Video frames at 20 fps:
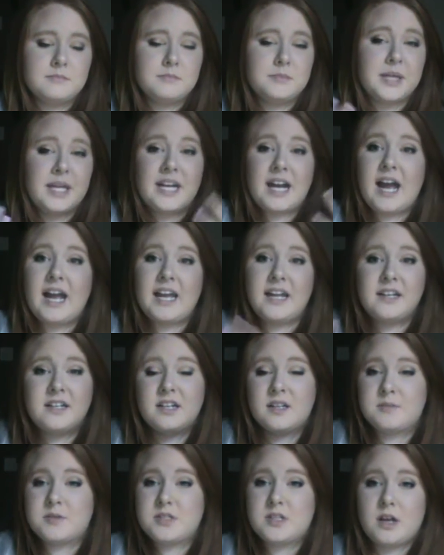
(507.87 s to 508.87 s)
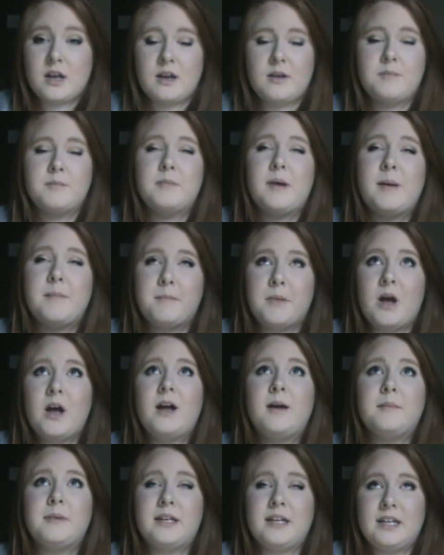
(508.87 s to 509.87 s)
But I ended up, my
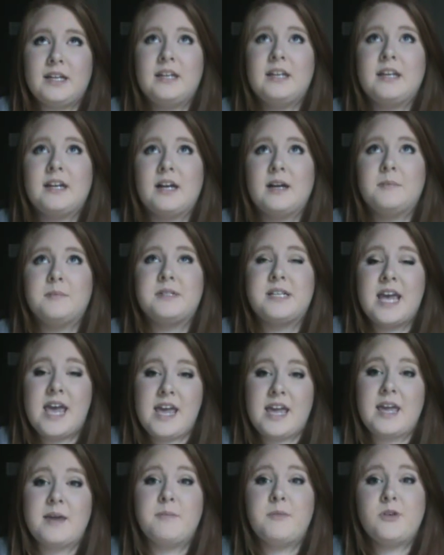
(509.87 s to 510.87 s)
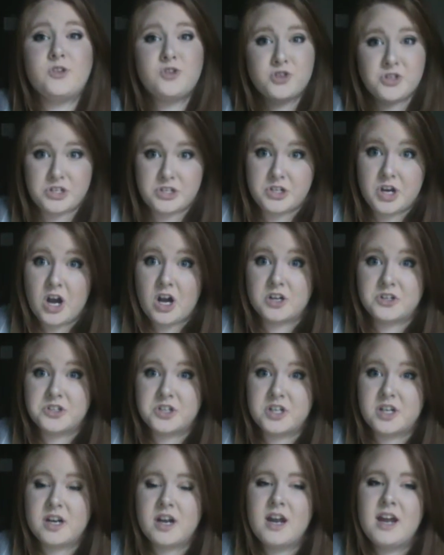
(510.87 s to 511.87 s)
mom ended up taking me to the
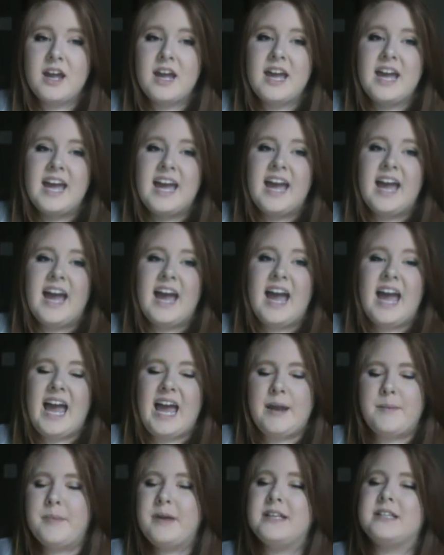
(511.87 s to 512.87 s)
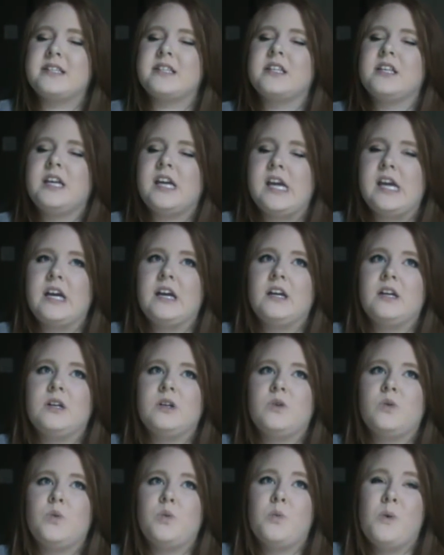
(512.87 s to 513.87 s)
doctor and basically
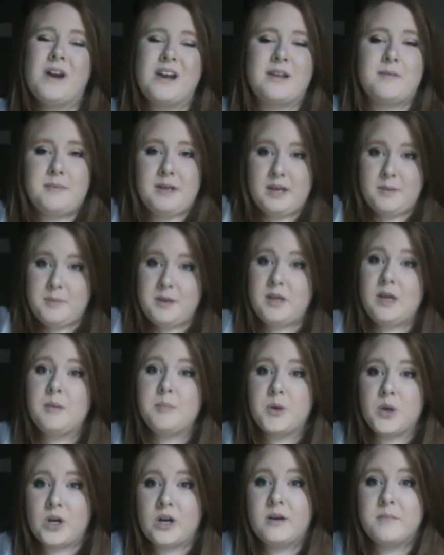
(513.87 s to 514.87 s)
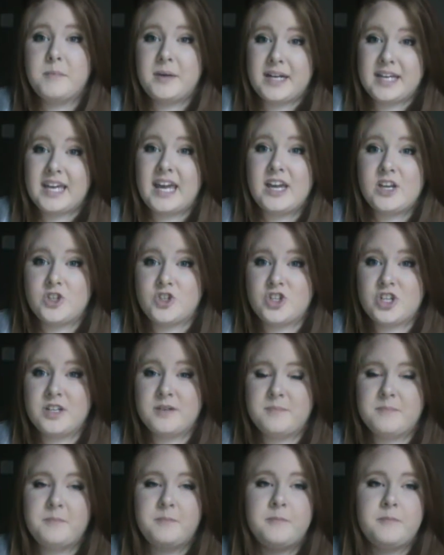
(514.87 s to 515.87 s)
wanted me to be put on
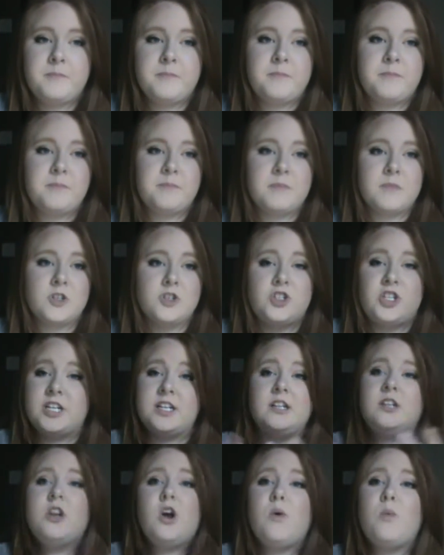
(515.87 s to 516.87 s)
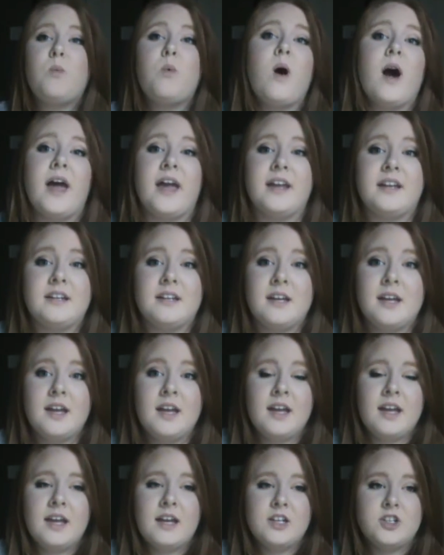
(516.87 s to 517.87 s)
medication. She didn't know what.
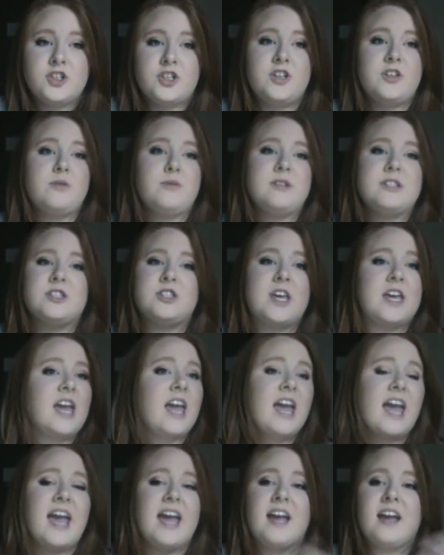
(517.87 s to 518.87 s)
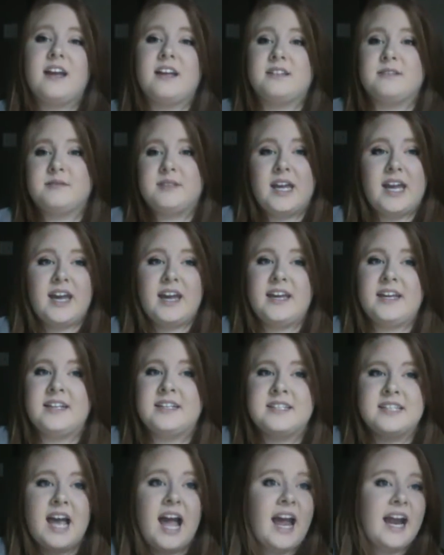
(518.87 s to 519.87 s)
She was thinking
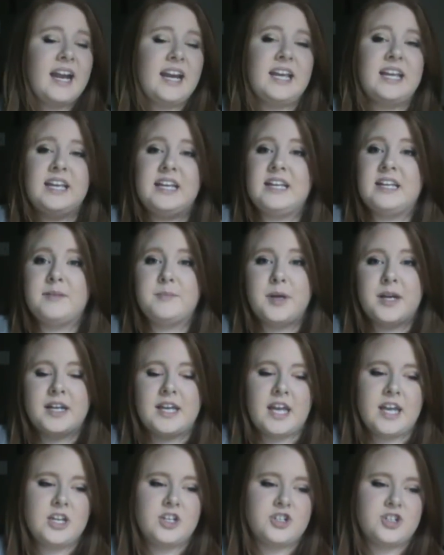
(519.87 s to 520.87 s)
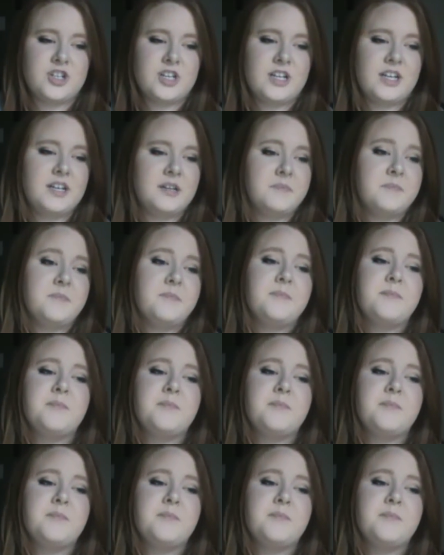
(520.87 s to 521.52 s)
anxiety medication.